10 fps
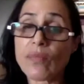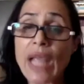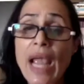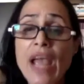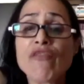
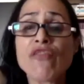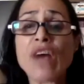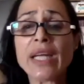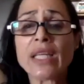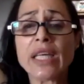And
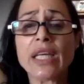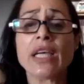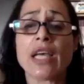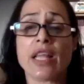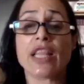
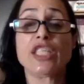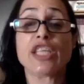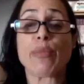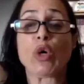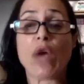finally, the
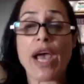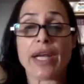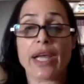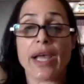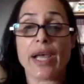
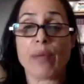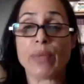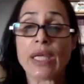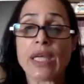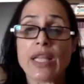Democratic camp.
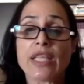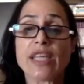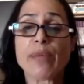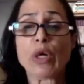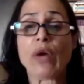The
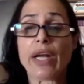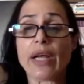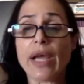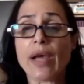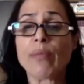
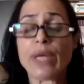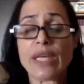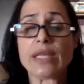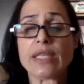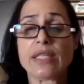Democratic camp
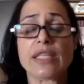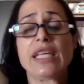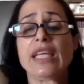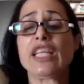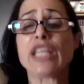is
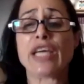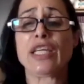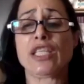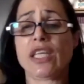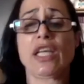the
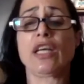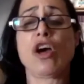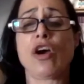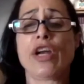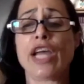latest
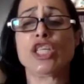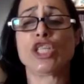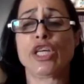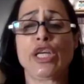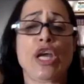
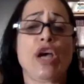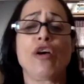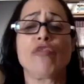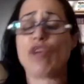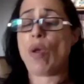incarnation
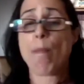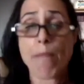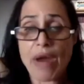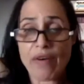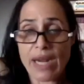of
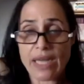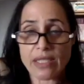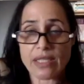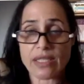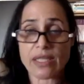
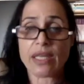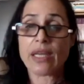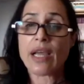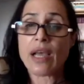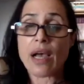Meretz.
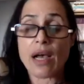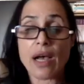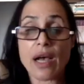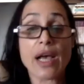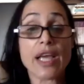
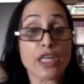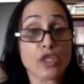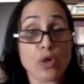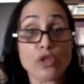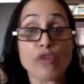It is
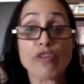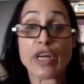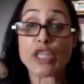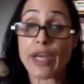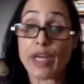also a
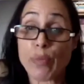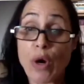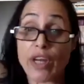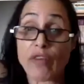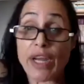very tiny
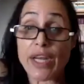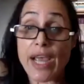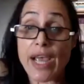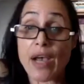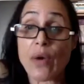party right
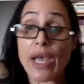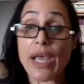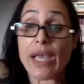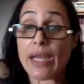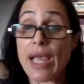now,
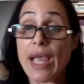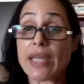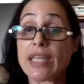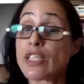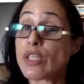
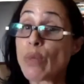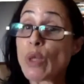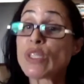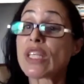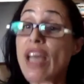and it is the
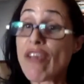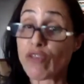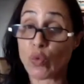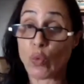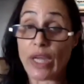most
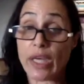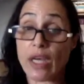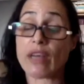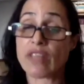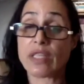left-wing
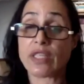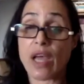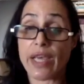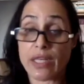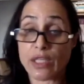of the
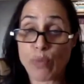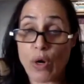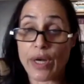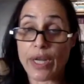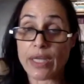Zionist
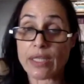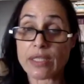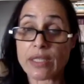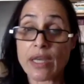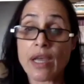
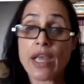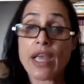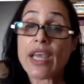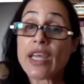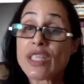parties.
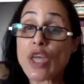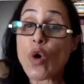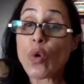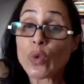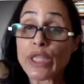It is the
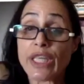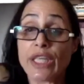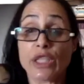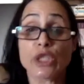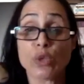
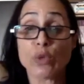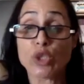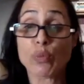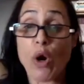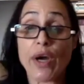only
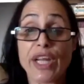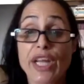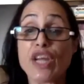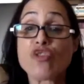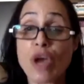Jewish
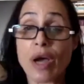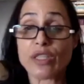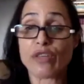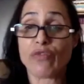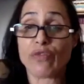party
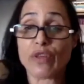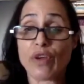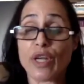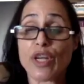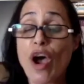not
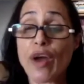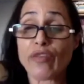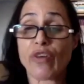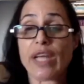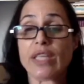
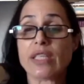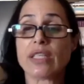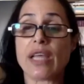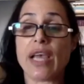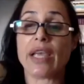afraid to
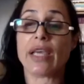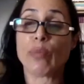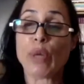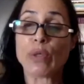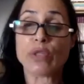say it
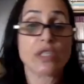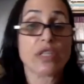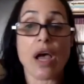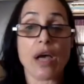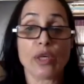opposes
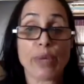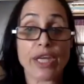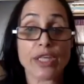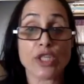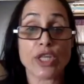the
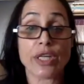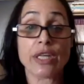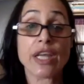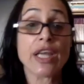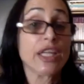
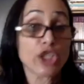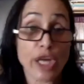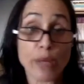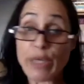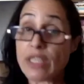occupation,
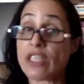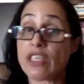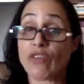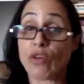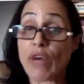champions
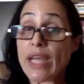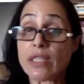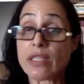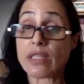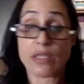civil
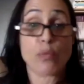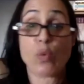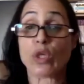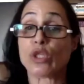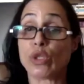rights,
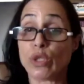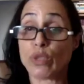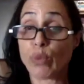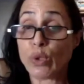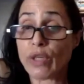supports
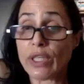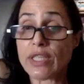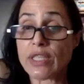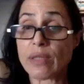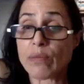Jewish
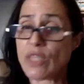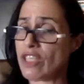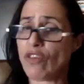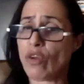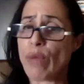pluralism,
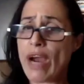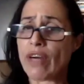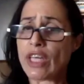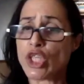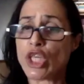civil
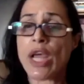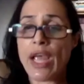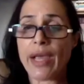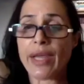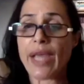marriage,
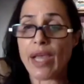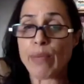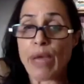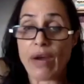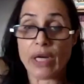and gay
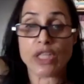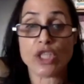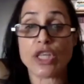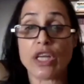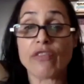
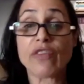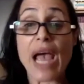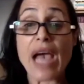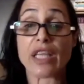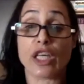marriage. In
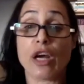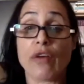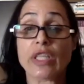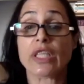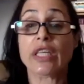fact, the
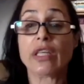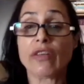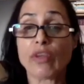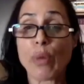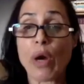current leader
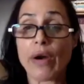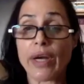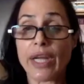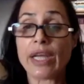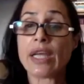of the
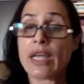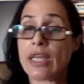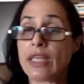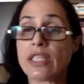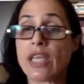party,
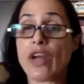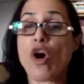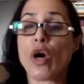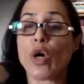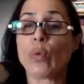Nitzan
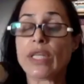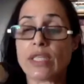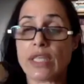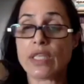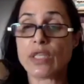
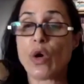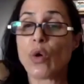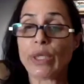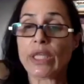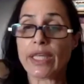Horowitz, is
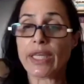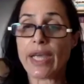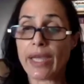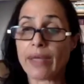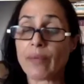openly
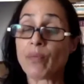gay.